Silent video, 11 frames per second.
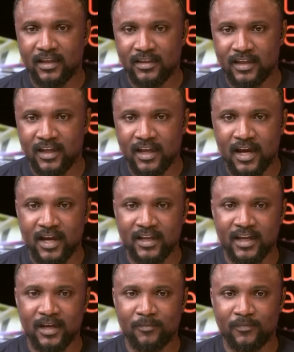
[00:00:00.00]
the AI,
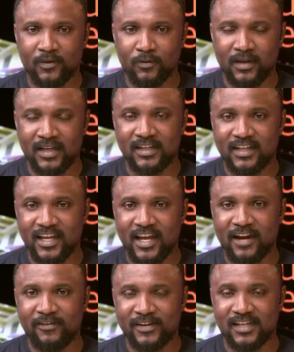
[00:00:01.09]
I um, let's say the
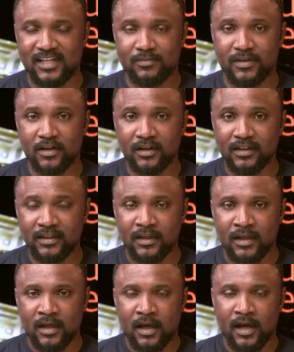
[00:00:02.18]
AI race has
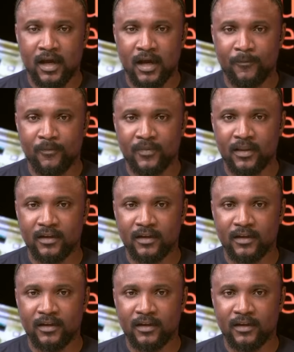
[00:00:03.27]
begun, um,